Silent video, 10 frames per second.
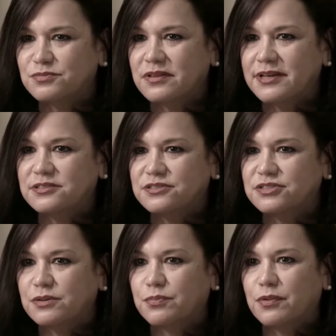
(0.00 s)

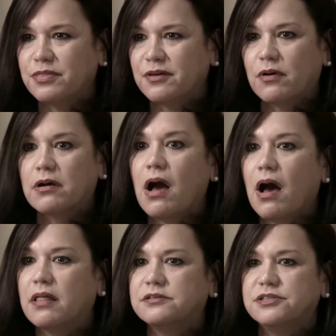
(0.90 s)
relationship with their
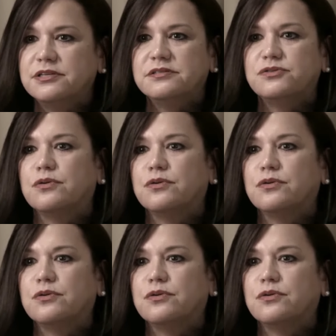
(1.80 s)
oncologist